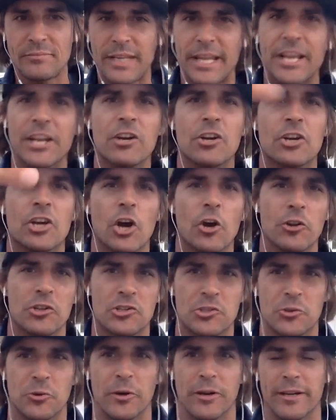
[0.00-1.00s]
Hearing Cody's
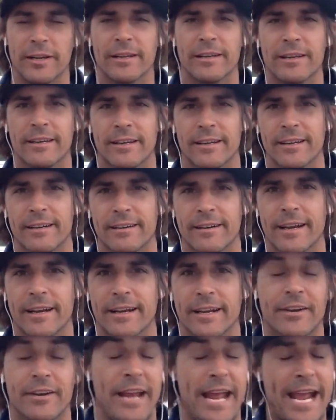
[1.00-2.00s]
story right?
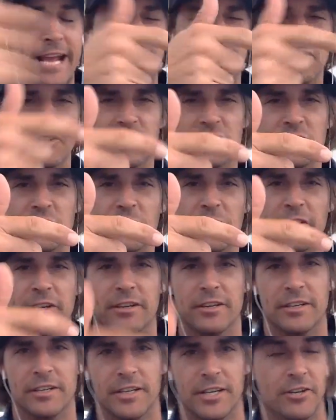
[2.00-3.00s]
Hearing Angela's story,
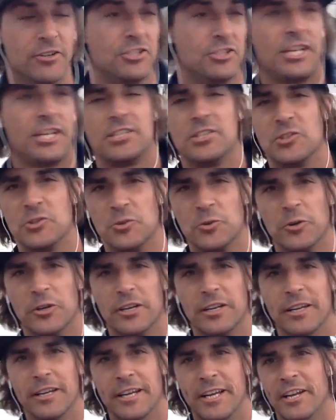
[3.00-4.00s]
hearing Jason's story,
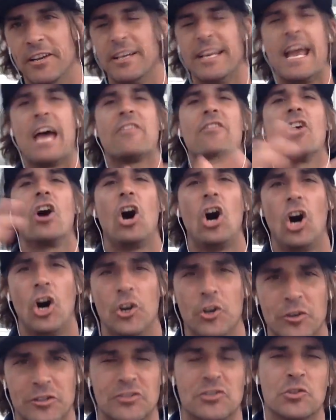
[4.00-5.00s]
hearing the other
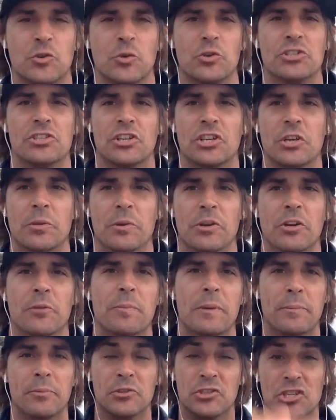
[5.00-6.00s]
hundreds of stories, the community,
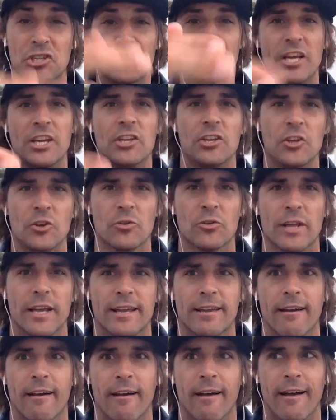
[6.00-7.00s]
people just like you are
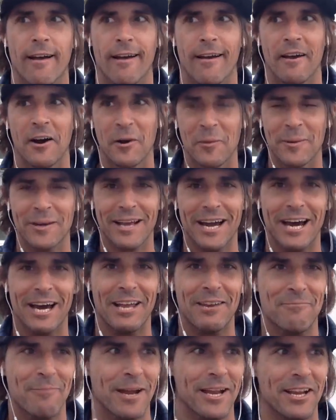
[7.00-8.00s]
like, oh my
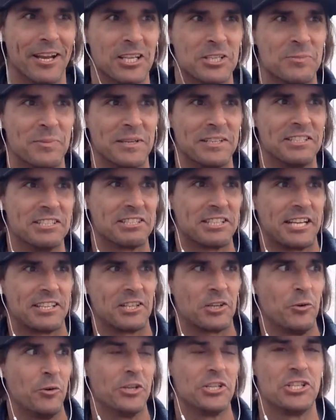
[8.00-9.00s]
God, my husband just got to
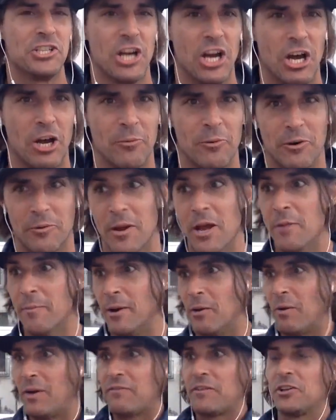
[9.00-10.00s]
quit his job, or my
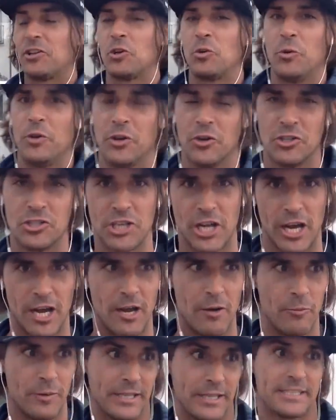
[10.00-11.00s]
wife got to quit her
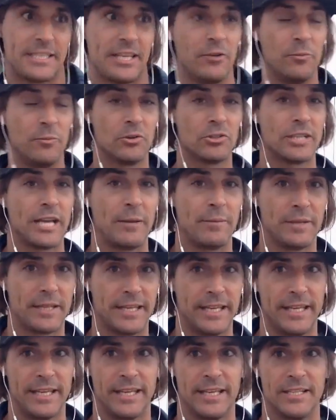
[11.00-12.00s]
job. We can stay more time with the
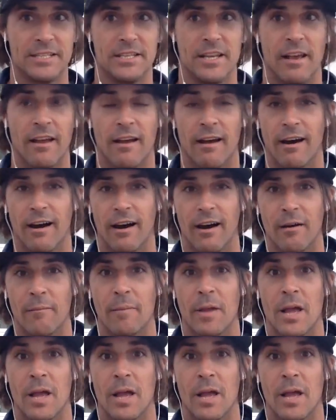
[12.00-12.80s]
kids. Um,